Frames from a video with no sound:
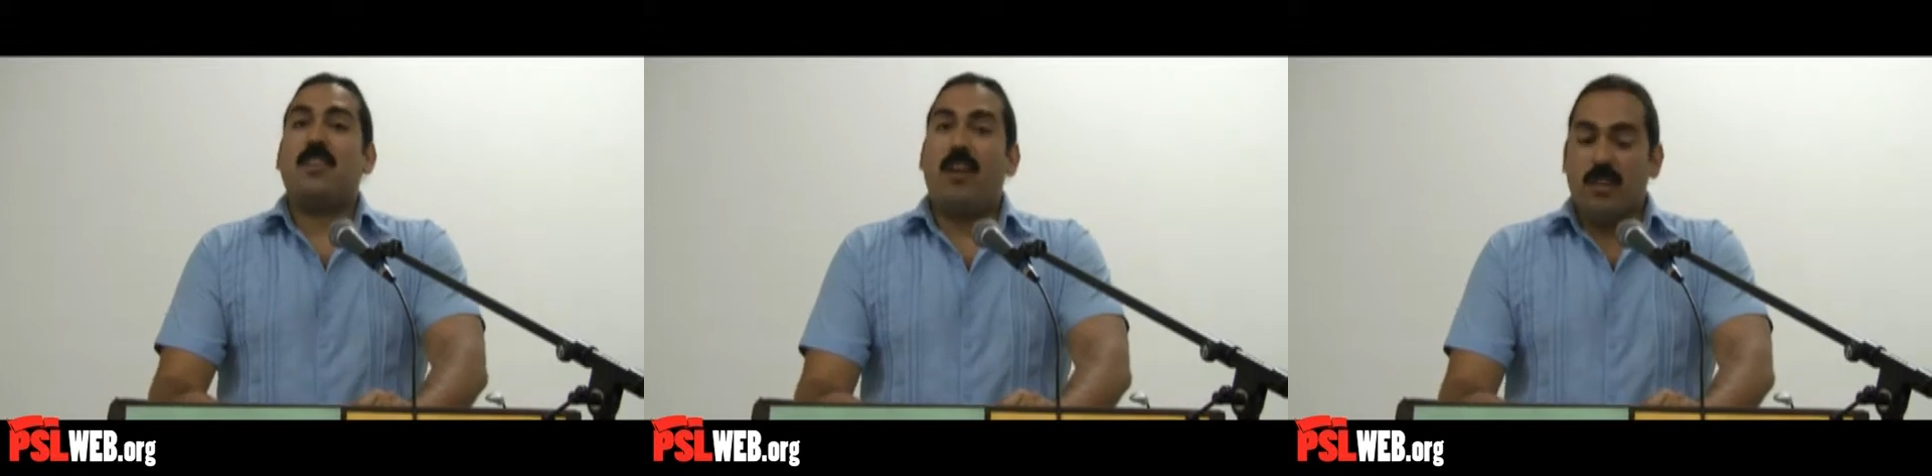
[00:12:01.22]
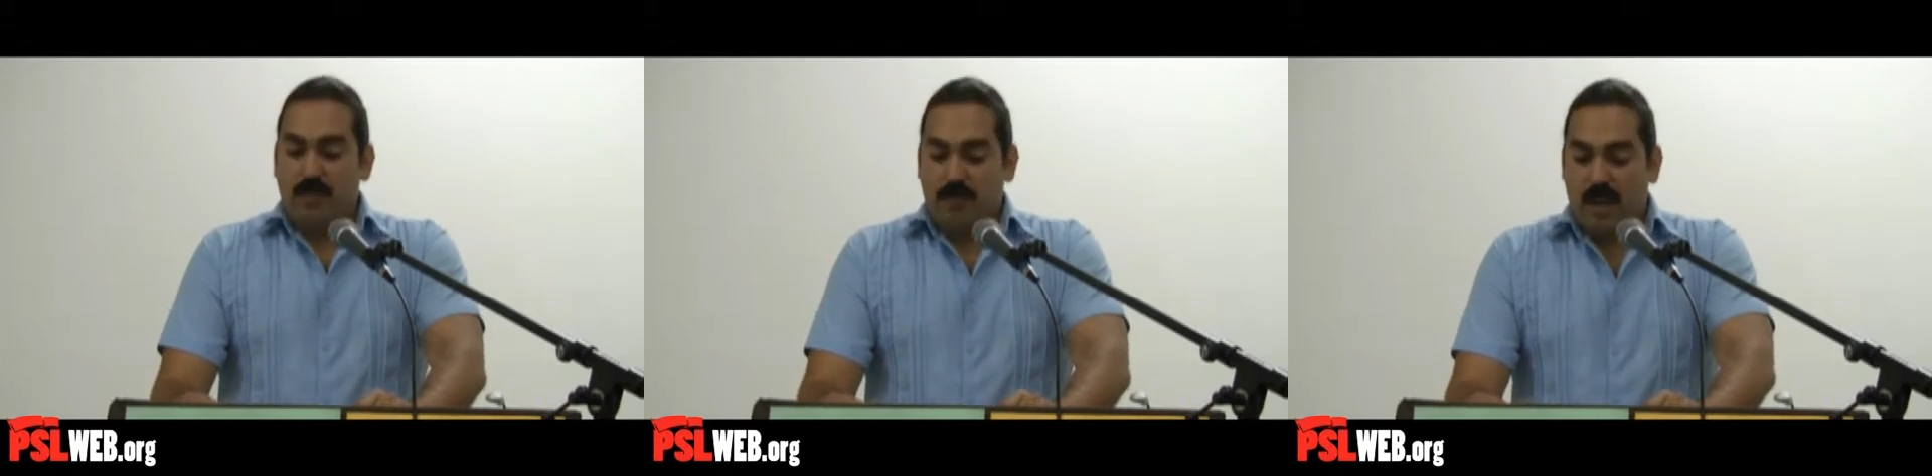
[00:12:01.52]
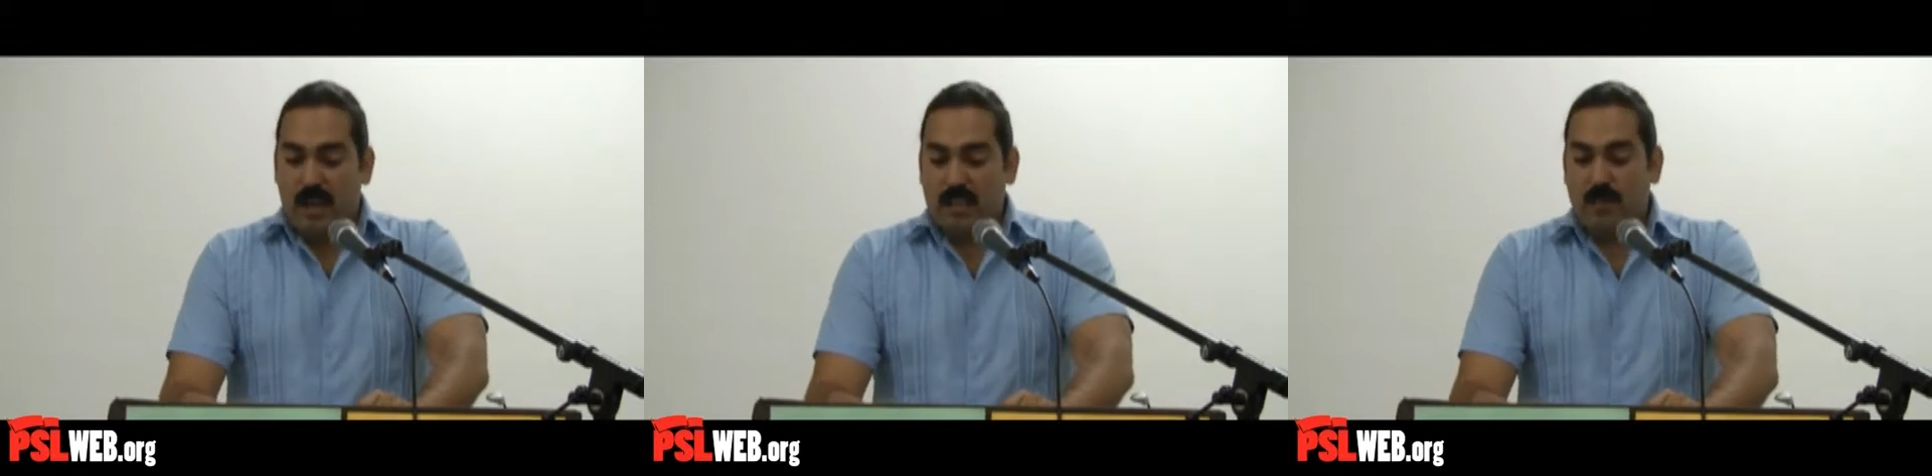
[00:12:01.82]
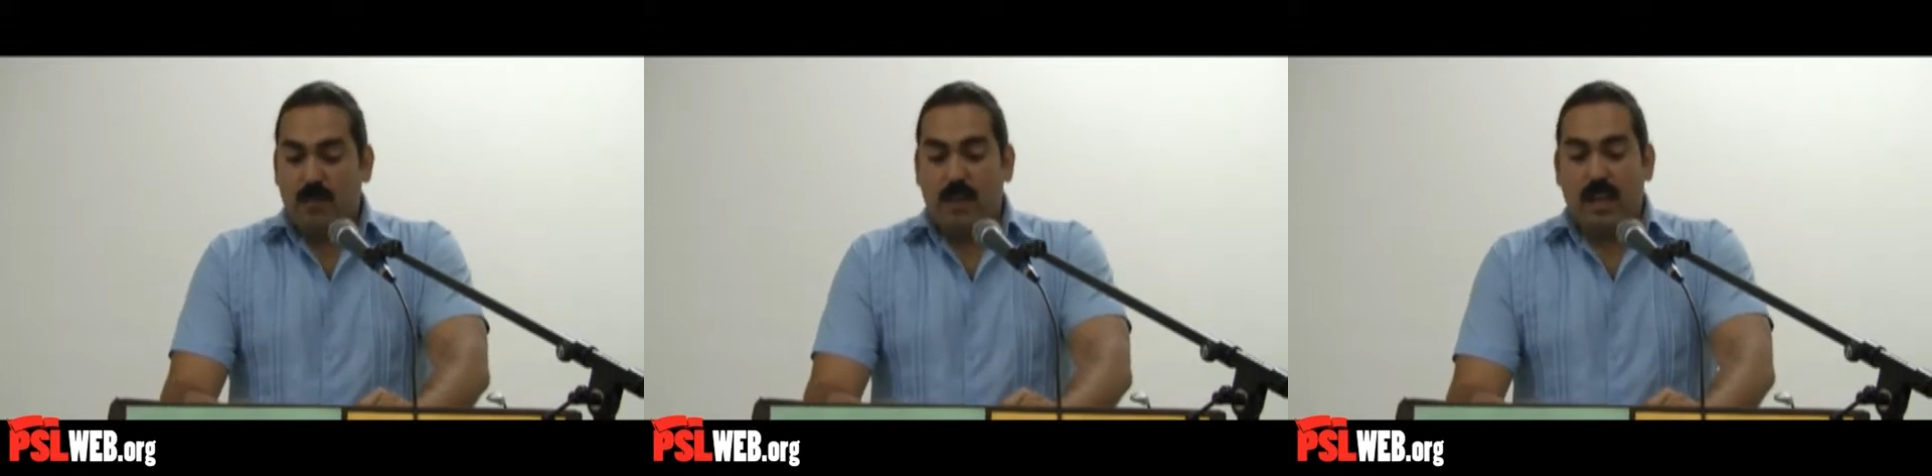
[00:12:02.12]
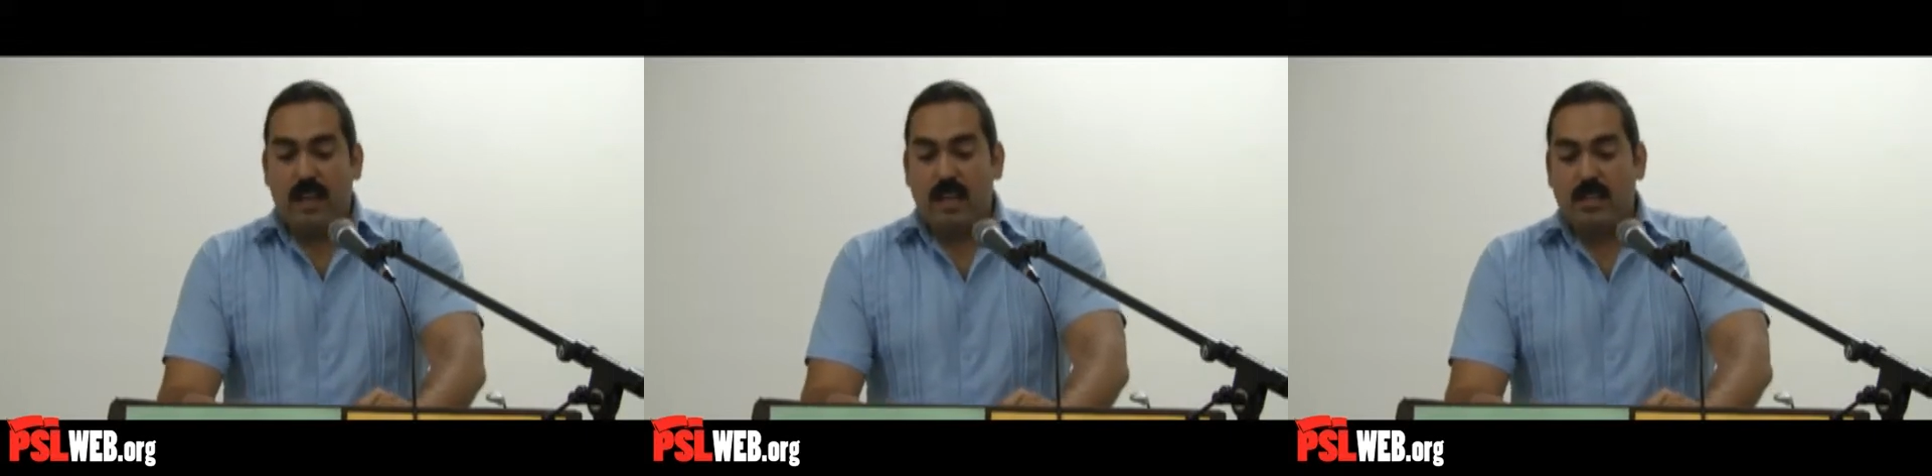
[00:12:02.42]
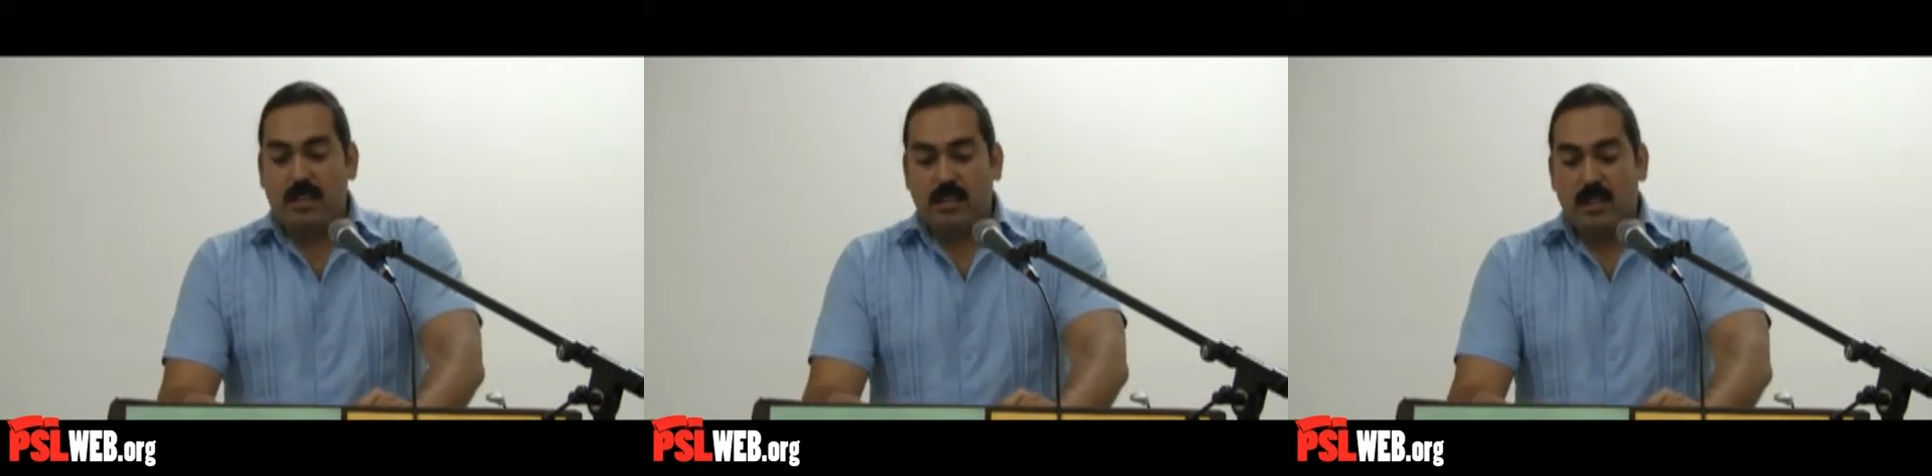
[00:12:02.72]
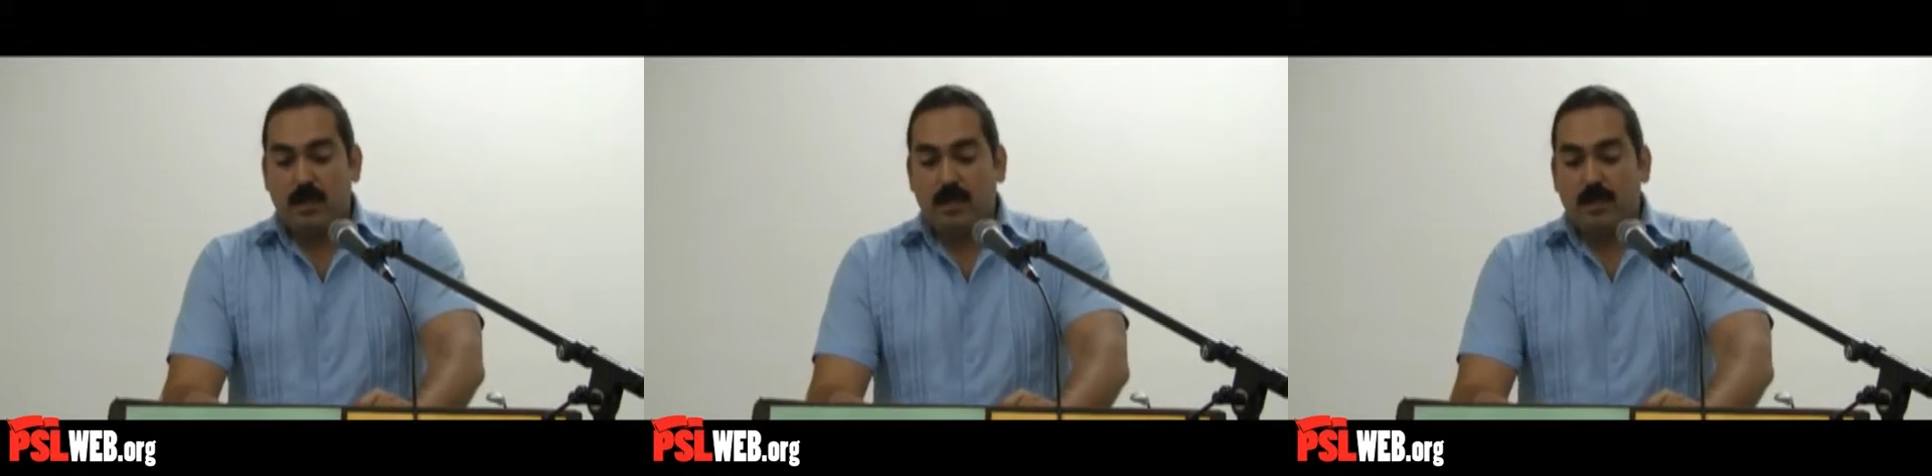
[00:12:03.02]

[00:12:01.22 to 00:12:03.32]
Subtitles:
large fines for violations,